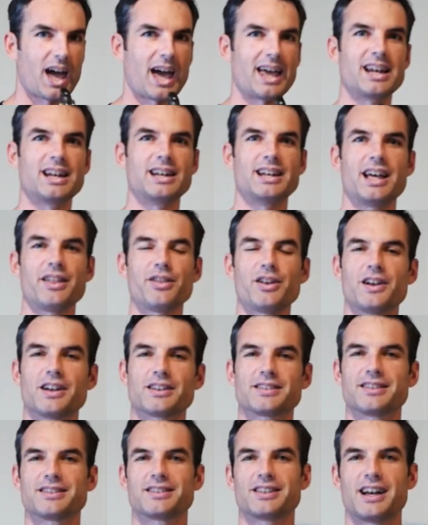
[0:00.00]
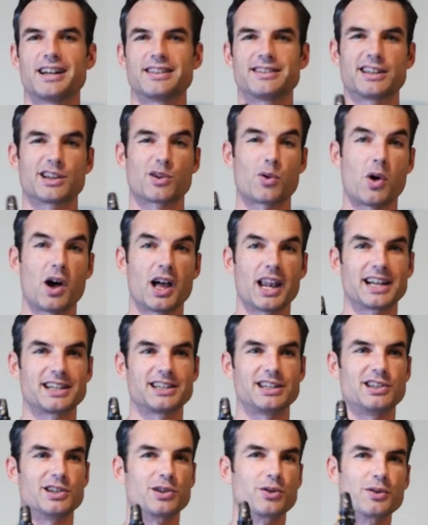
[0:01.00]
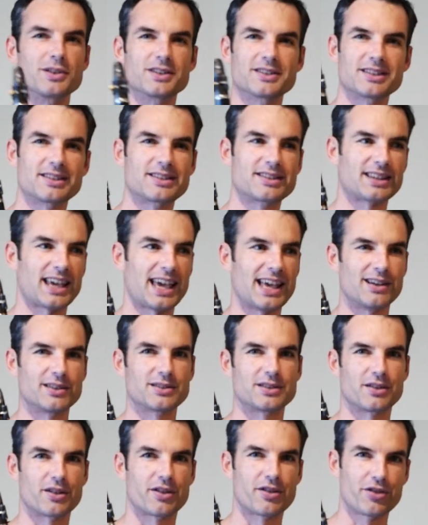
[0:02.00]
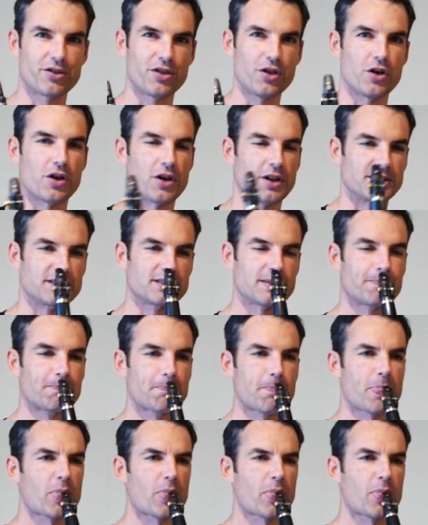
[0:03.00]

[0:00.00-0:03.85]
And another exercise that I quite like to do is the scales in thirds.